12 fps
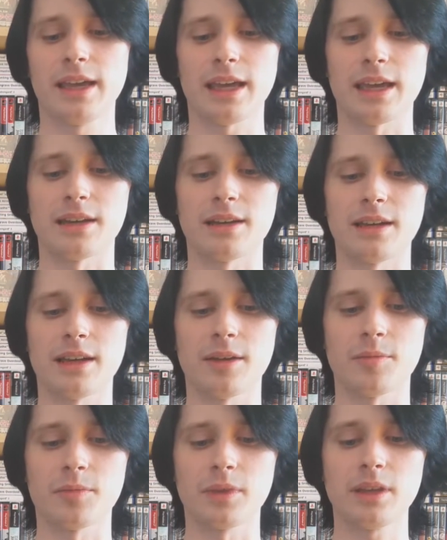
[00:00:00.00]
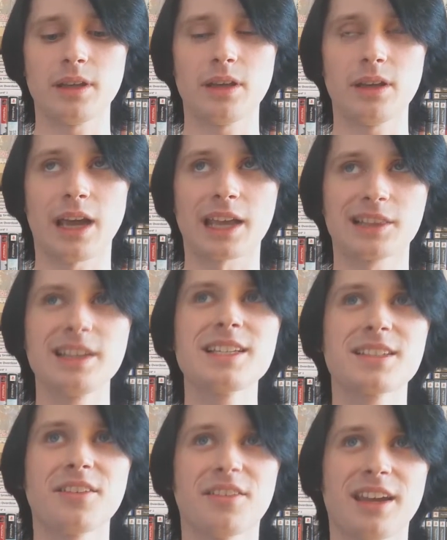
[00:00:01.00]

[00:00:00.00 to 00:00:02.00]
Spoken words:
And at least on